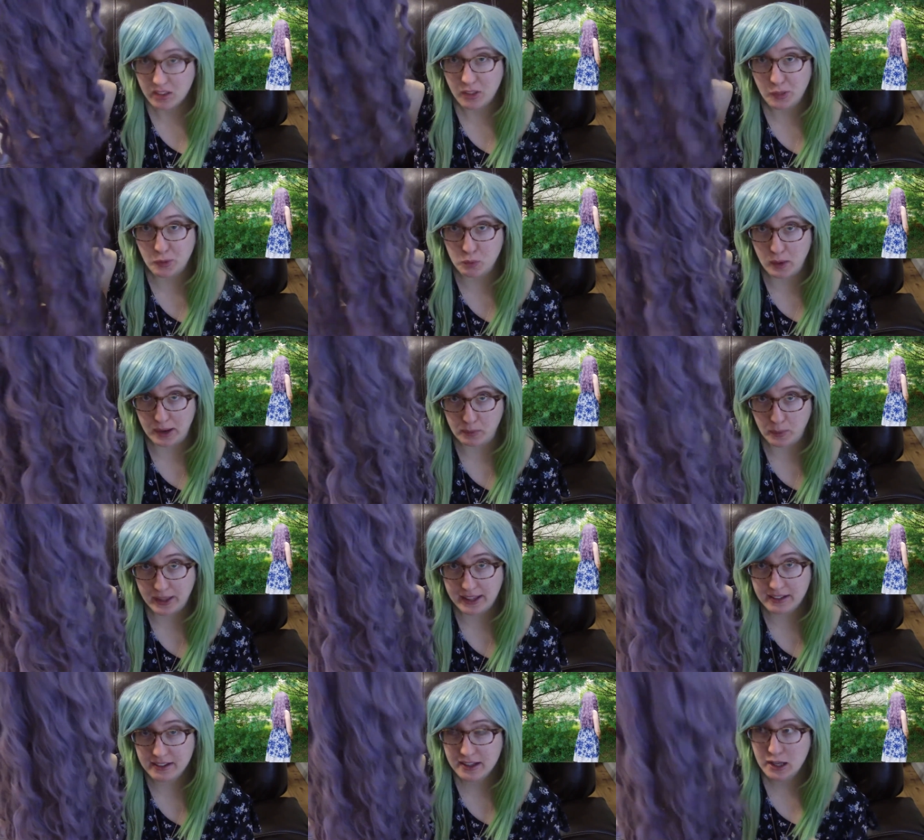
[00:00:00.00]
the red
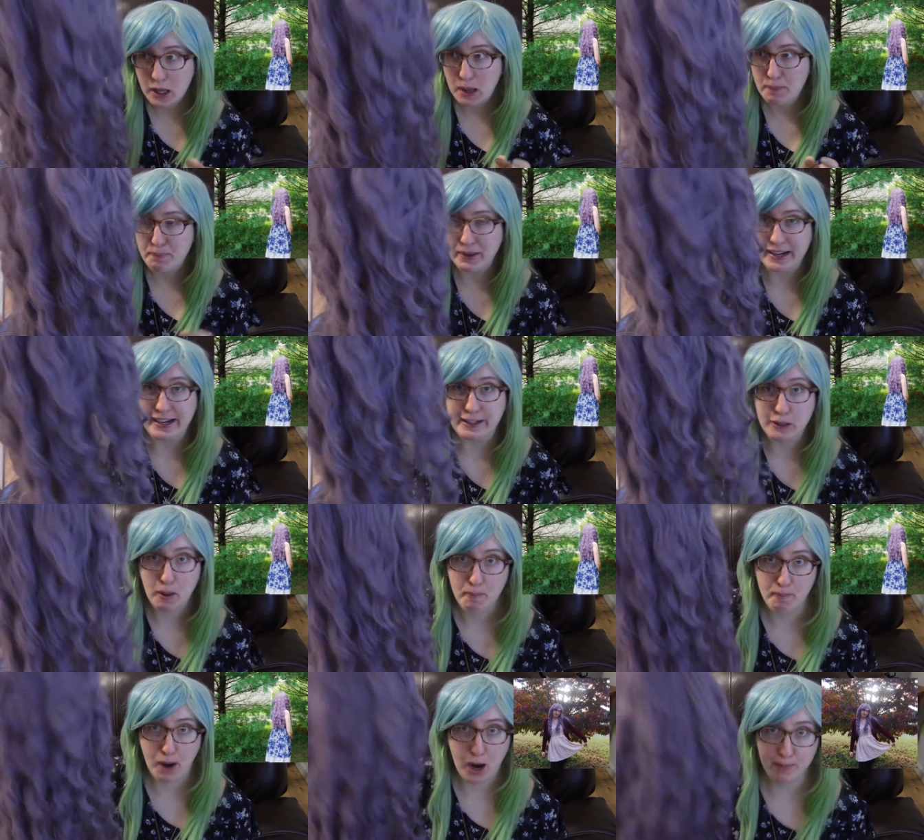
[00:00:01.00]
wig, but it's
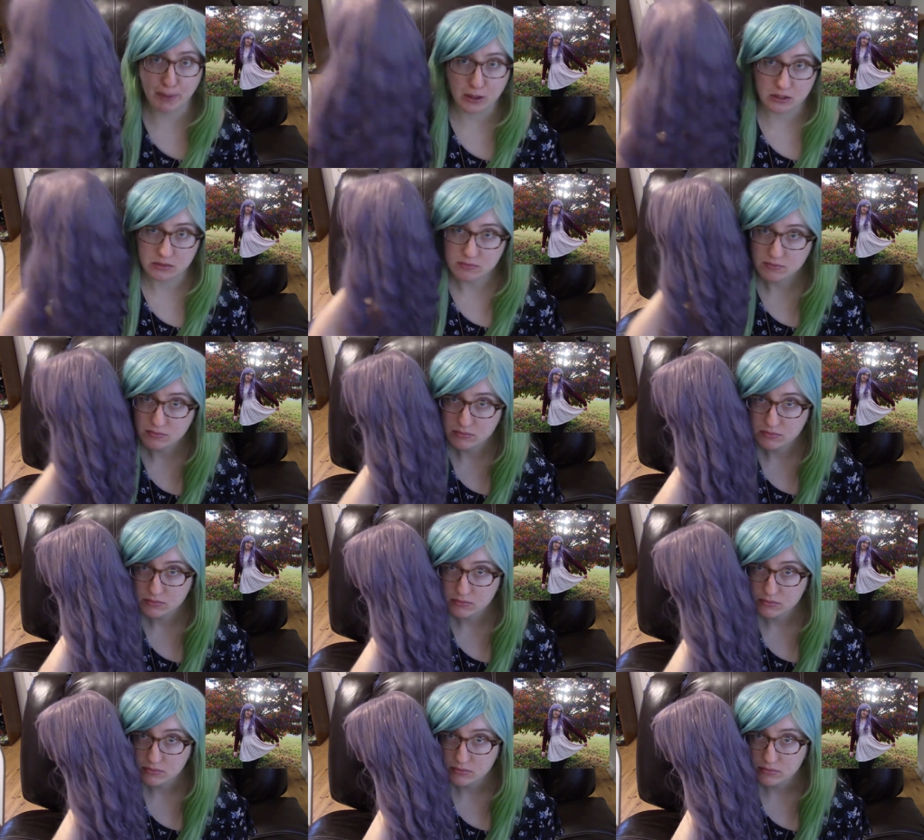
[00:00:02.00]
purple.
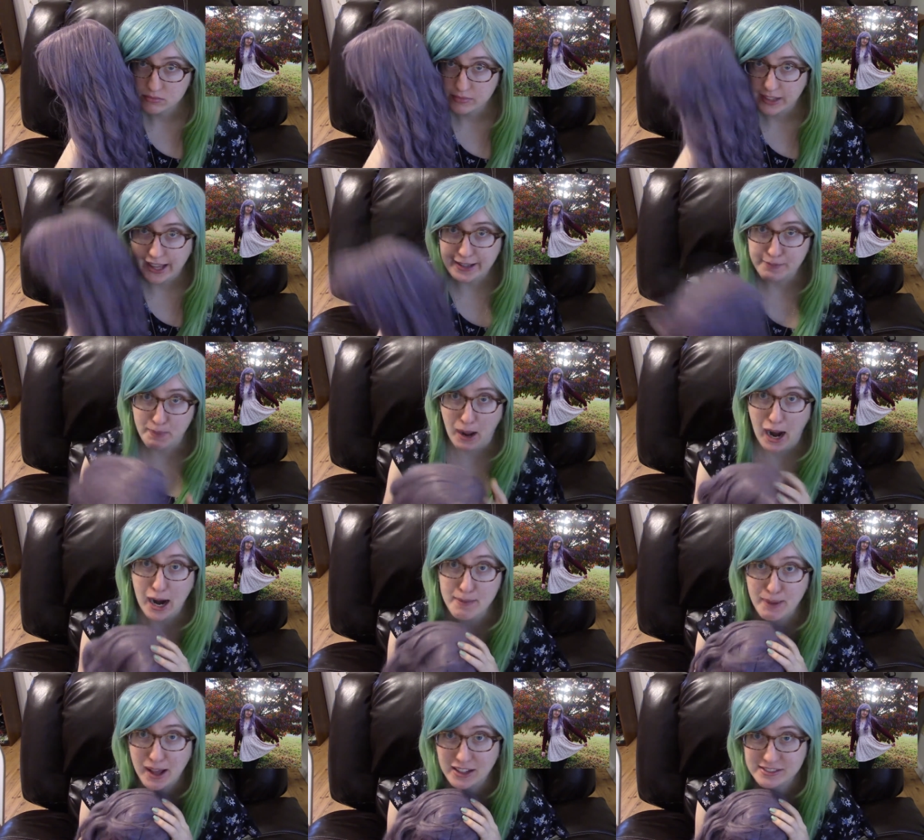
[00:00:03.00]
It's
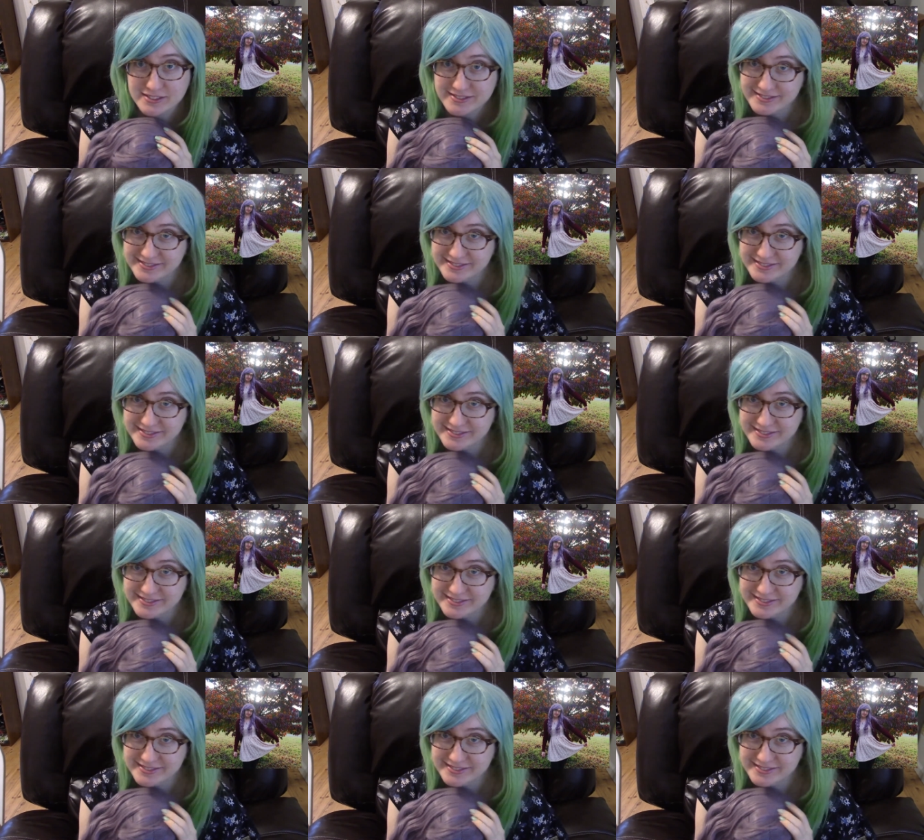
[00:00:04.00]
purple!